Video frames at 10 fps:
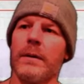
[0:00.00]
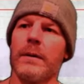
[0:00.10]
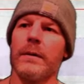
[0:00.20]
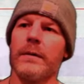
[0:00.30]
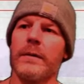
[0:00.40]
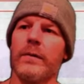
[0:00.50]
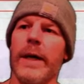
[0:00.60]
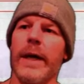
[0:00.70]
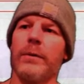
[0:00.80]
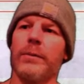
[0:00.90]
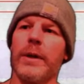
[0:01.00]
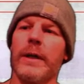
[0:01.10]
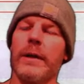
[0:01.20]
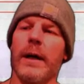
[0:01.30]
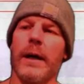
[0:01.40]
This is the way I would play
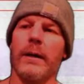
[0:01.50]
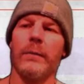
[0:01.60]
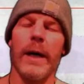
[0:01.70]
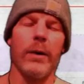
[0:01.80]
out of my